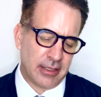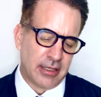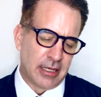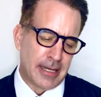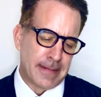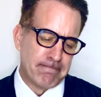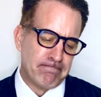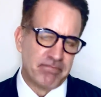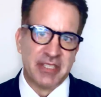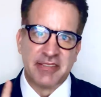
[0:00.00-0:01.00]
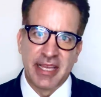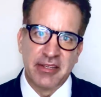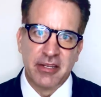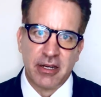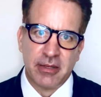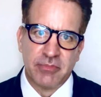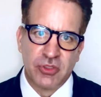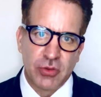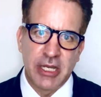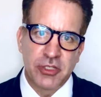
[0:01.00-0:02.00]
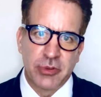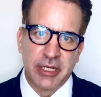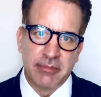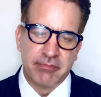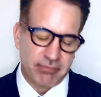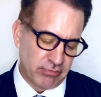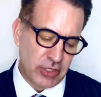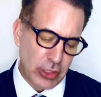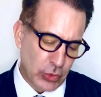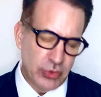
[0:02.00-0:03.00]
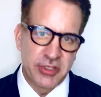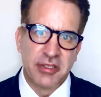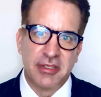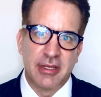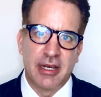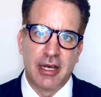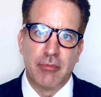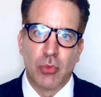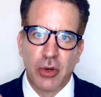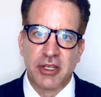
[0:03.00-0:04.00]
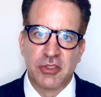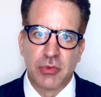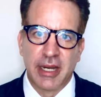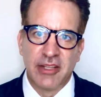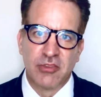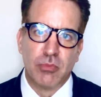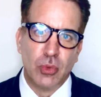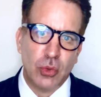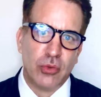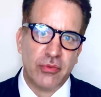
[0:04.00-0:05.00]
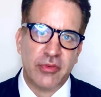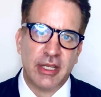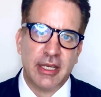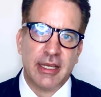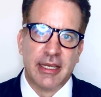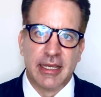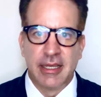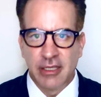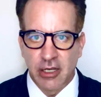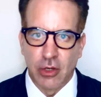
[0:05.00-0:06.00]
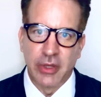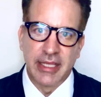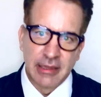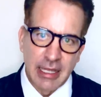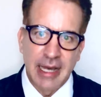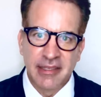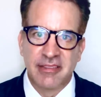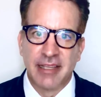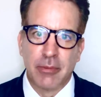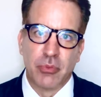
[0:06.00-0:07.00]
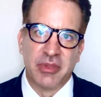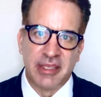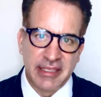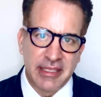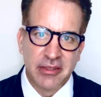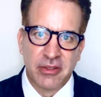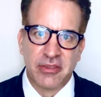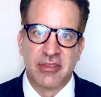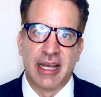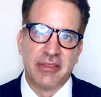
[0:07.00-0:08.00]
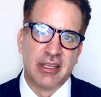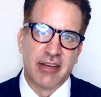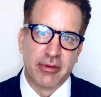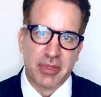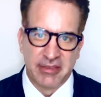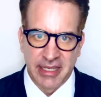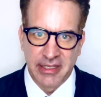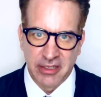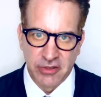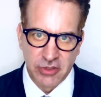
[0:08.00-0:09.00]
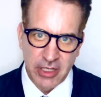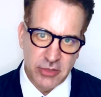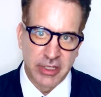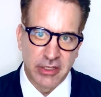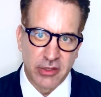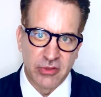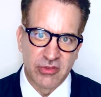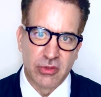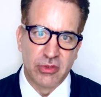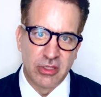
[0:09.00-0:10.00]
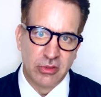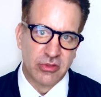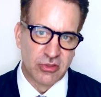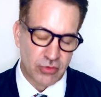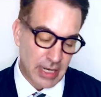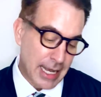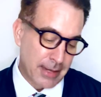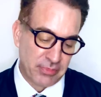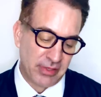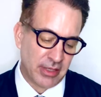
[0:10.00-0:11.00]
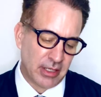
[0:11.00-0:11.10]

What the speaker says: the 10-year treasury note, mortgage rates move, you know, in lockstep with the yields on the government 10-year treasury notes. So yields dropped